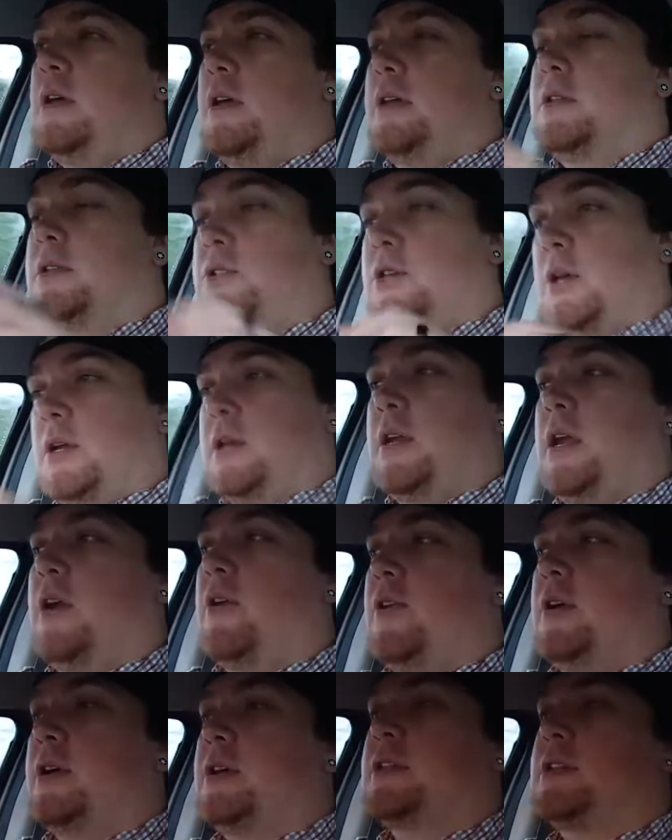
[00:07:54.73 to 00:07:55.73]
in certain
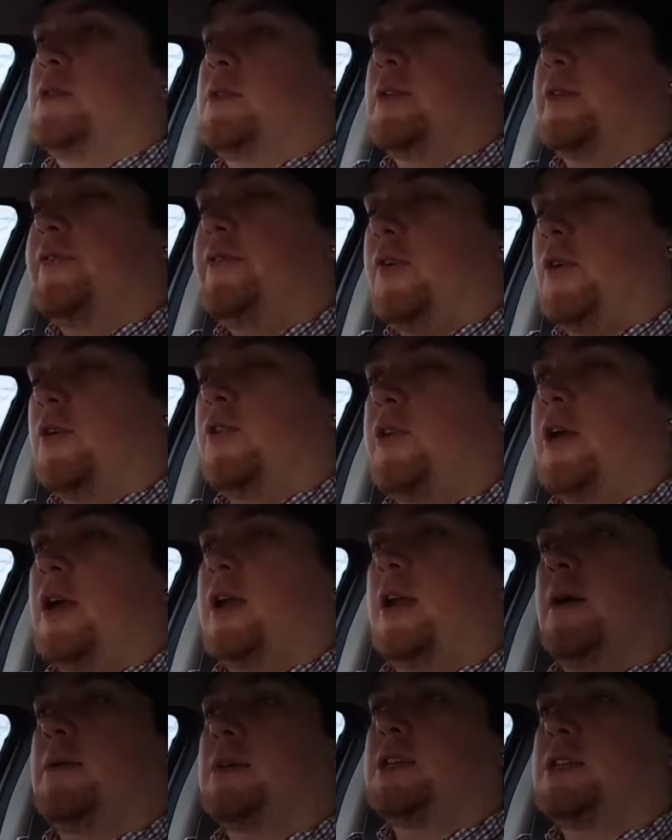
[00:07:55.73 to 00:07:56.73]
areas and in the
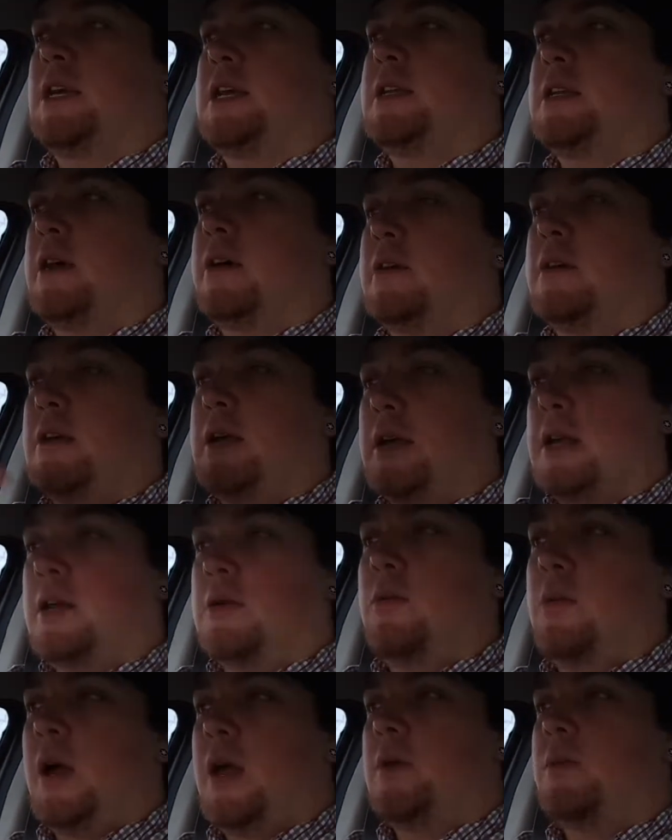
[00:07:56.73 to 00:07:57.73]
foreground, how much detail can I get
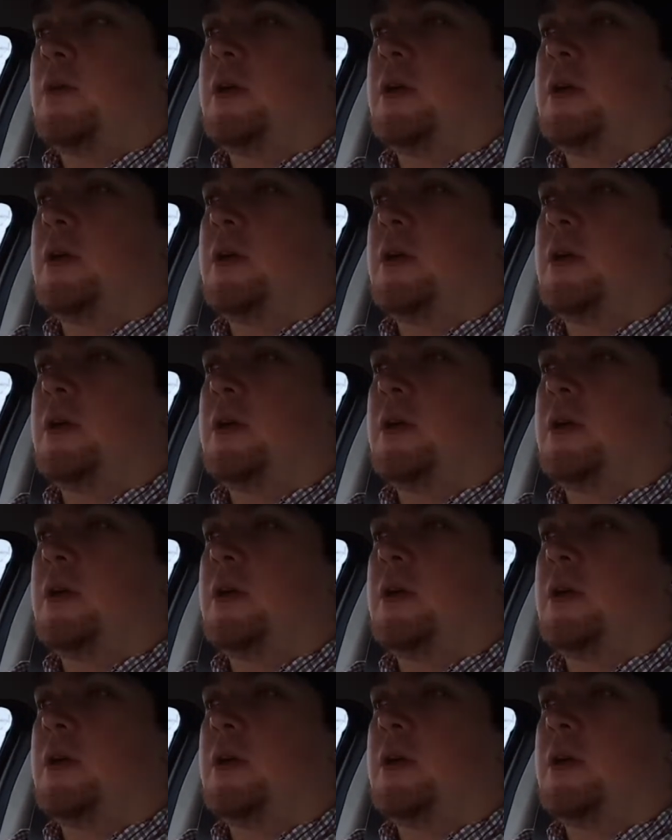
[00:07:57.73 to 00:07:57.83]
away